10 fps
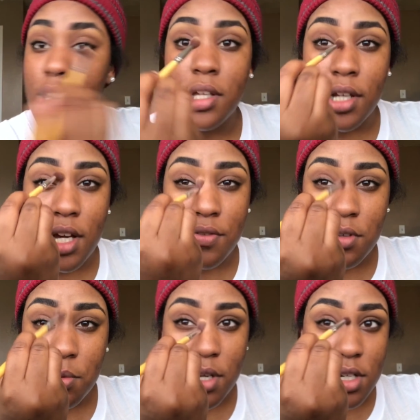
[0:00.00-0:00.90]
and
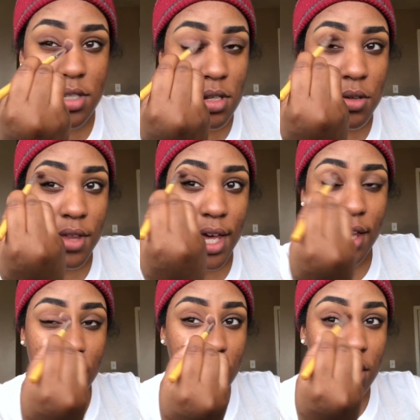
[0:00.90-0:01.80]
everywhere so
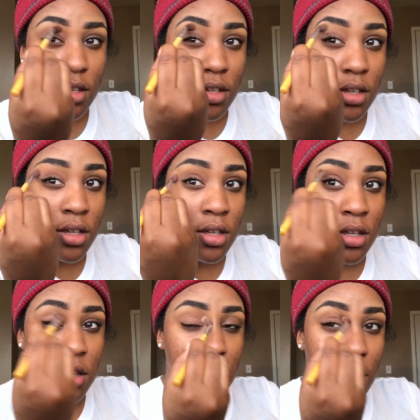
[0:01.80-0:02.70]
that
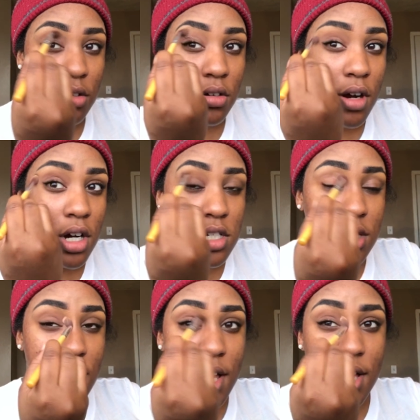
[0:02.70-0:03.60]
there are no harsh
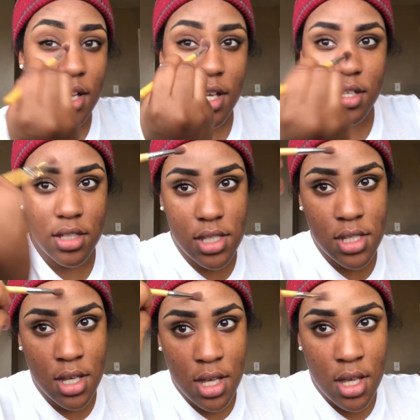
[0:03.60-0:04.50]
lines
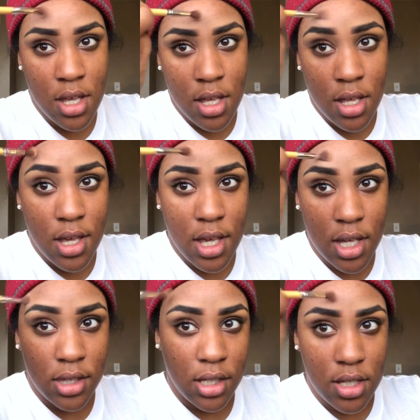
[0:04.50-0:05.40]

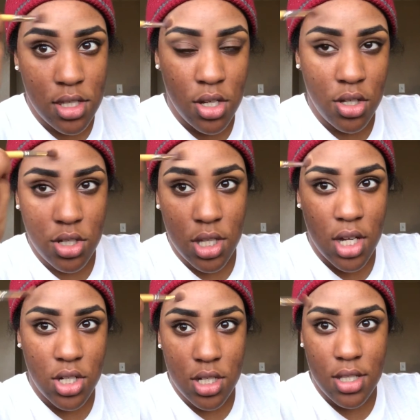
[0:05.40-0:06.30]
and the concealer is
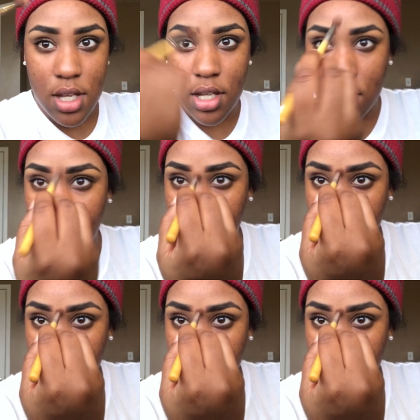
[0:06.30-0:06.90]
not just like